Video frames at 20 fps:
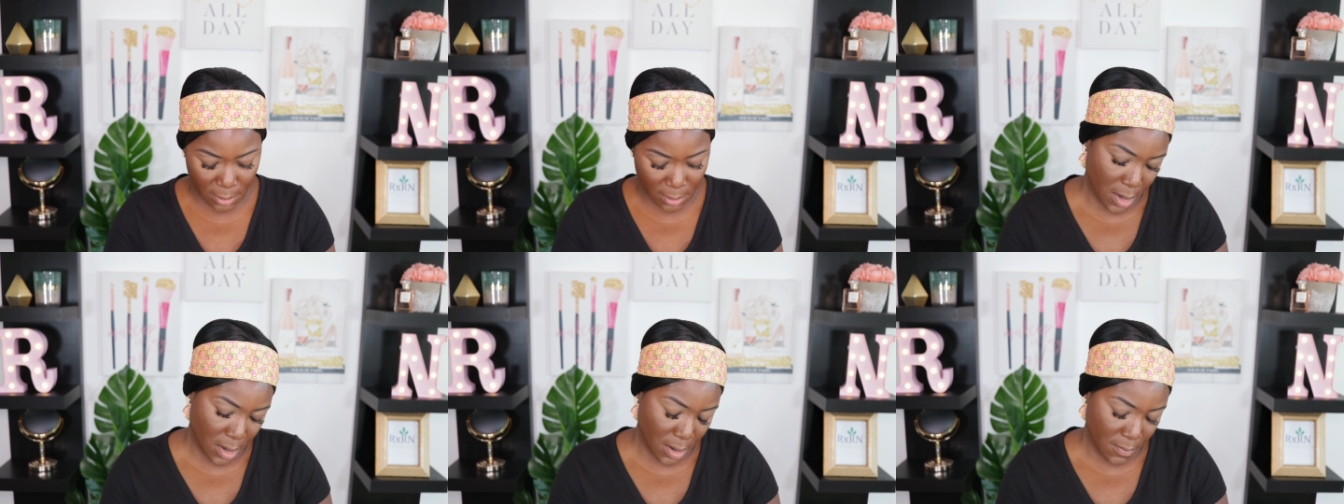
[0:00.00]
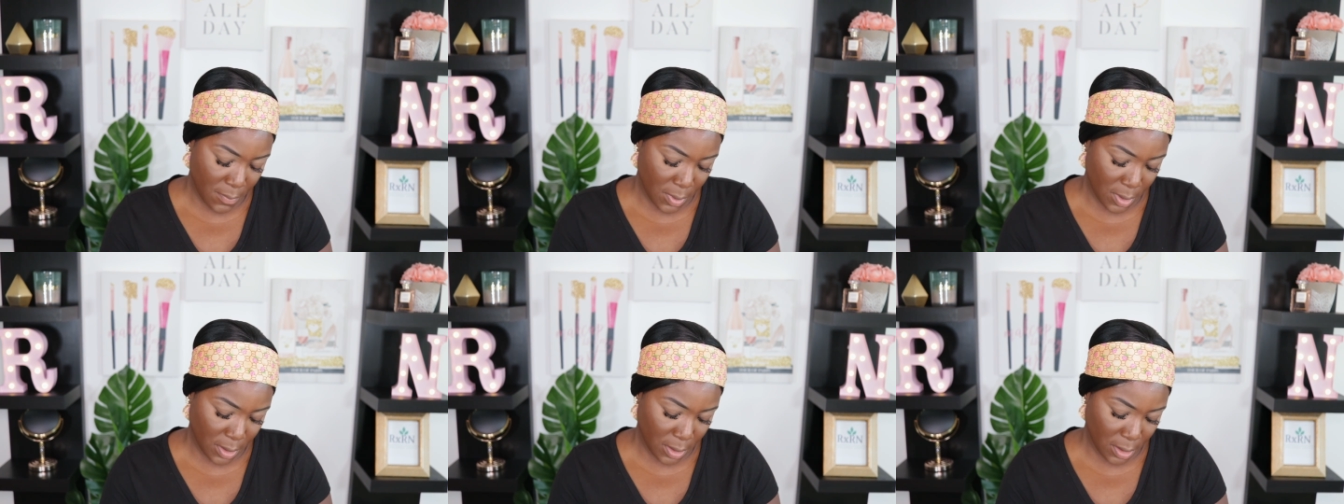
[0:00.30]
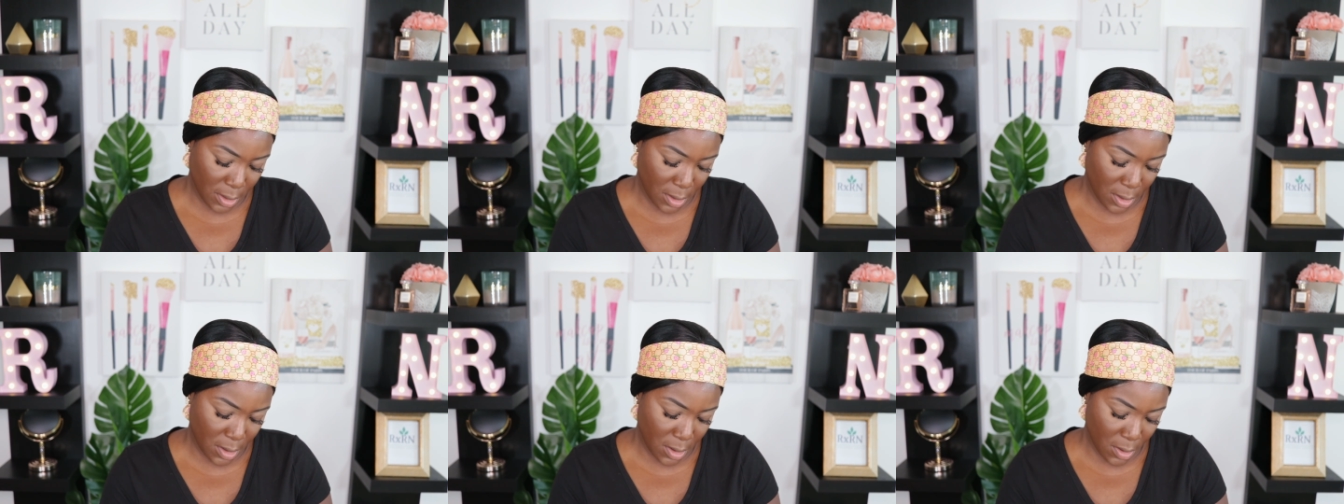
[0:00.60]
I'm gonna
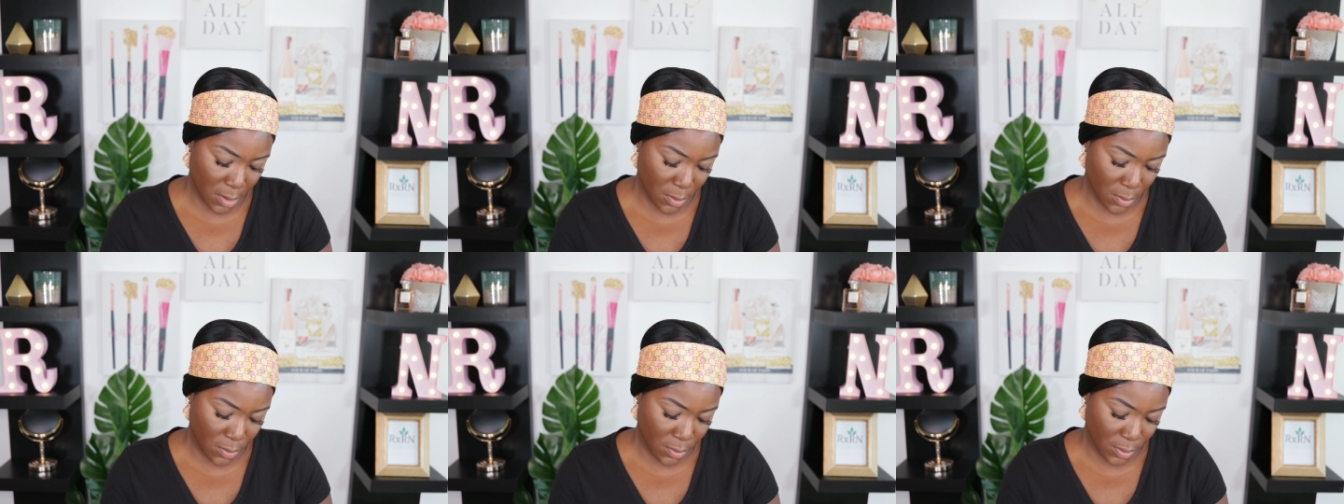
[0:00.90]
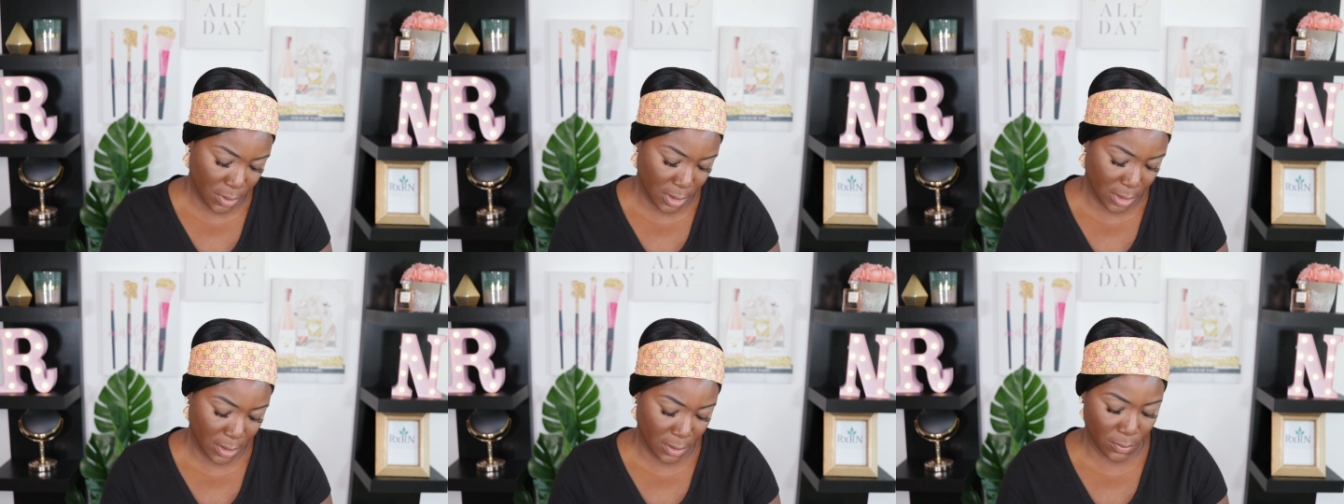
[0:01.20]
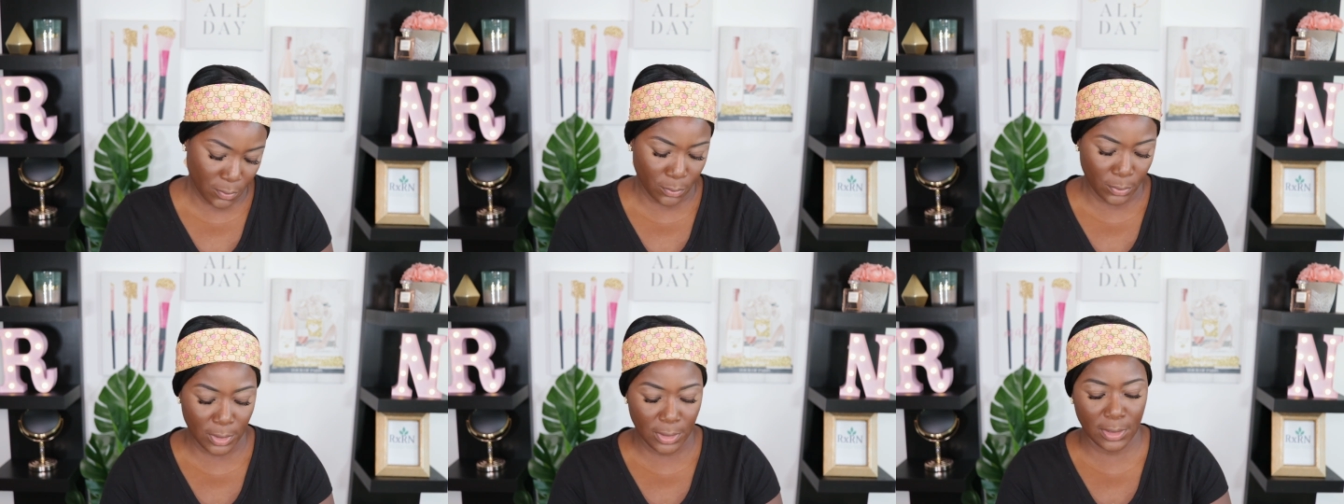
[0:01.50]
go
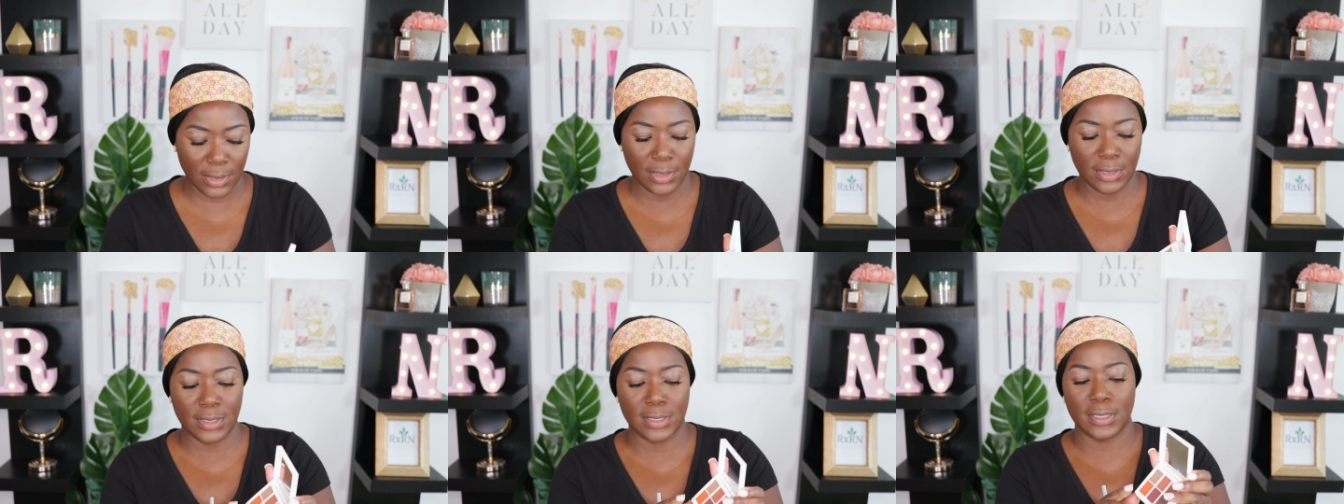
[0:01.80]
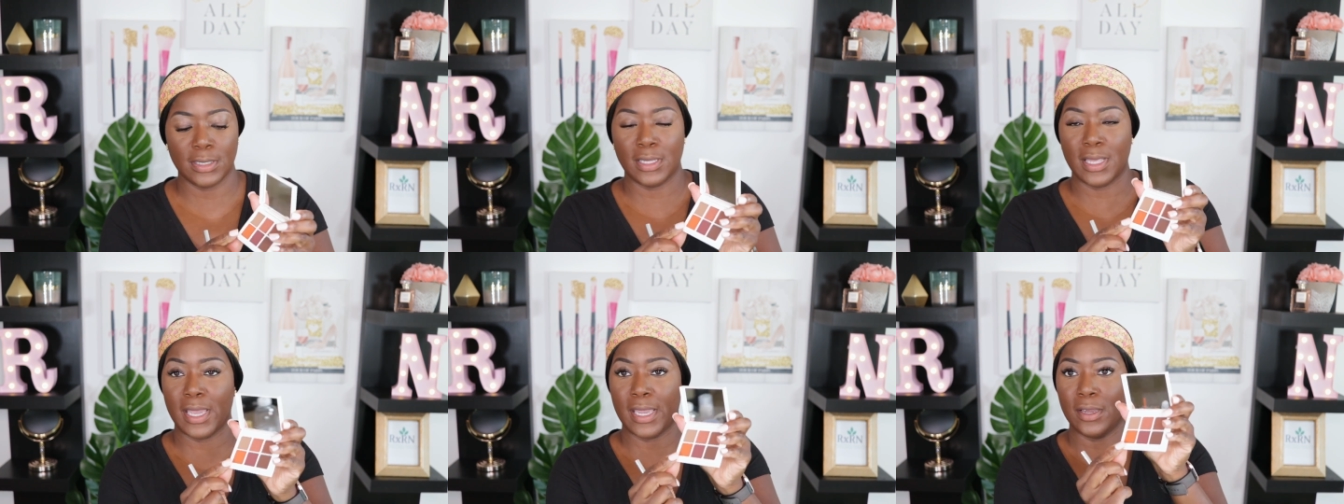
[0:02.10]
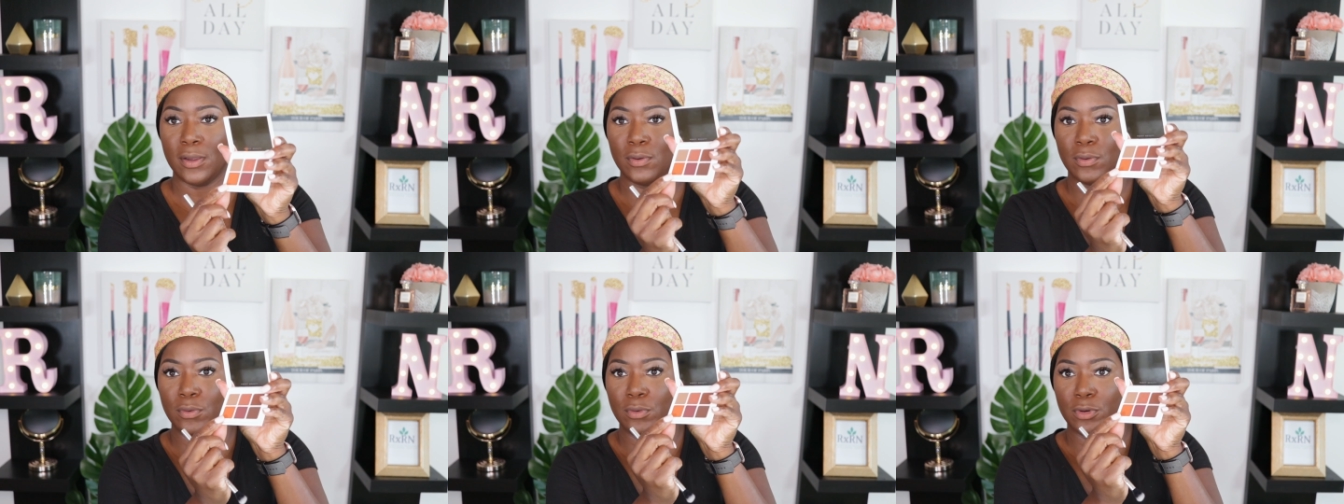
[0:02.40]
in with this
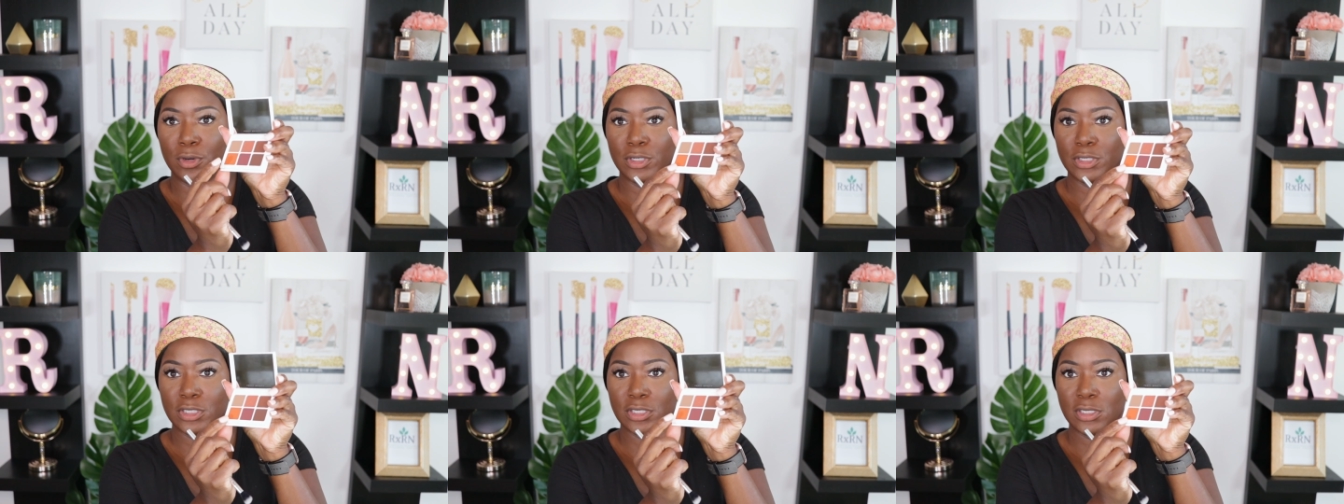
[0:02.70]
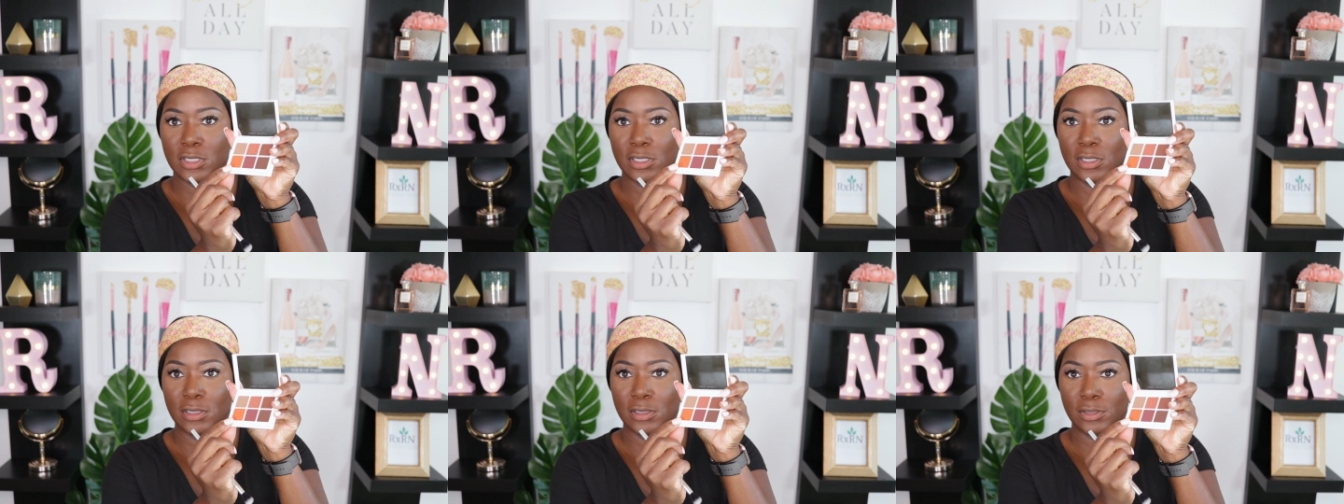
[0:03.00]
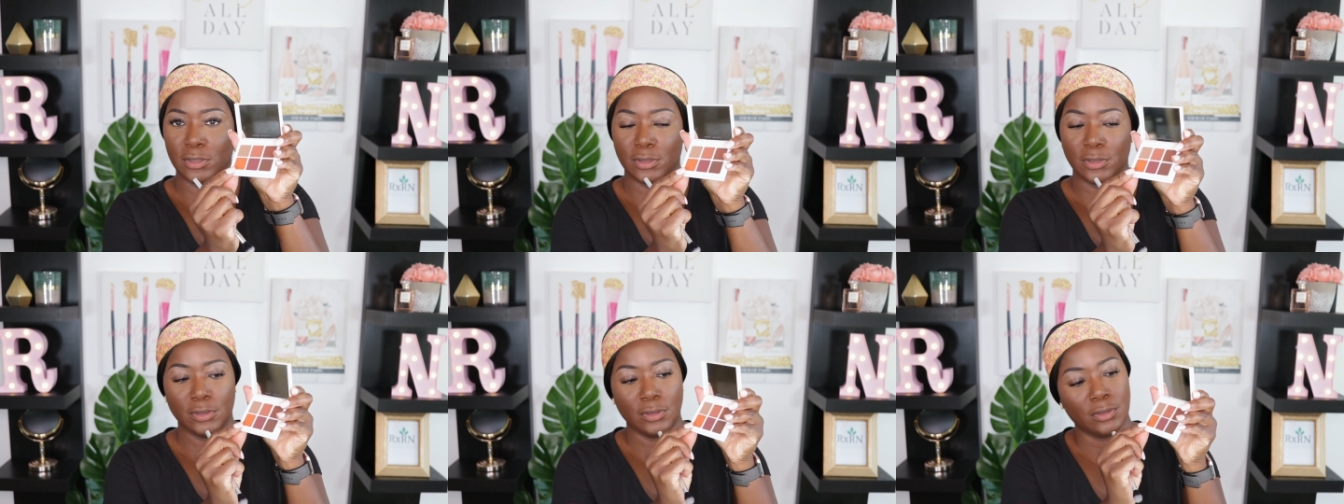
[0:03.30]
light orange
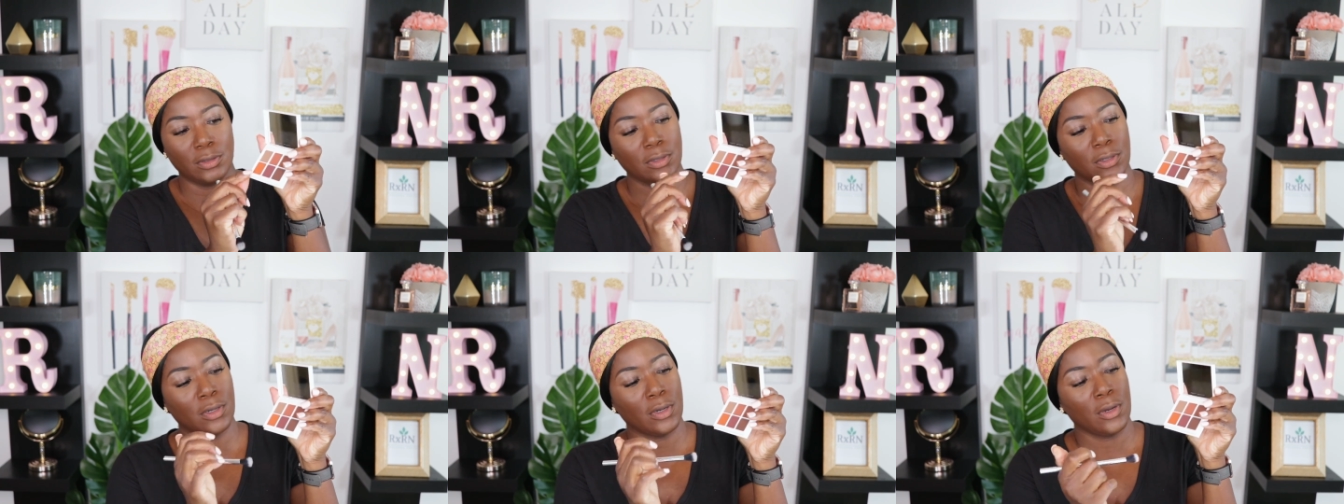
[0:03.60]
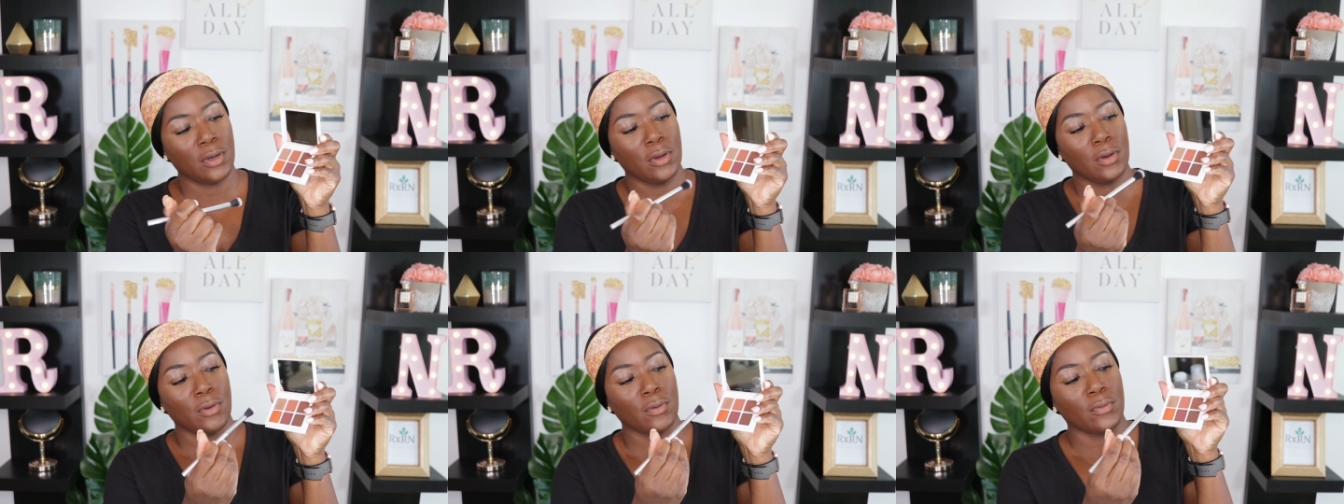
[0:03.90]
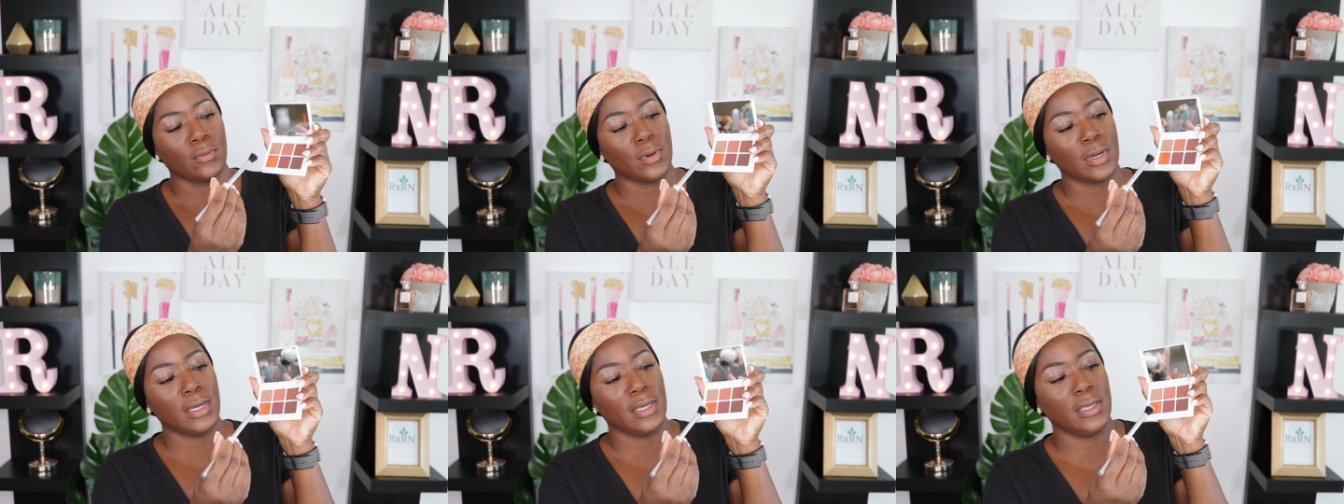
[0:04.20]
color
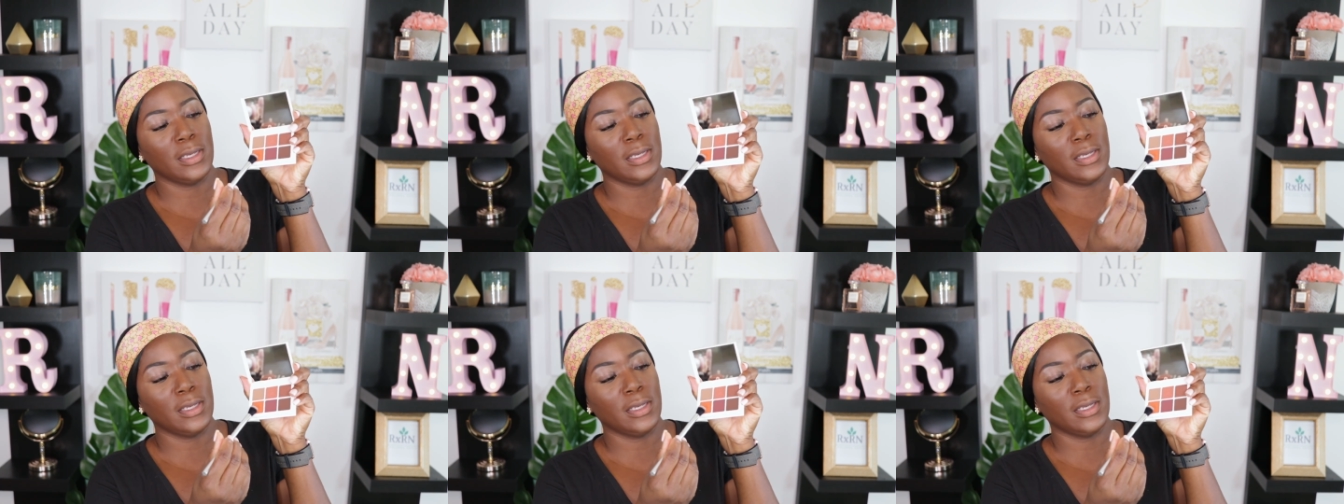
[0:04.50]
right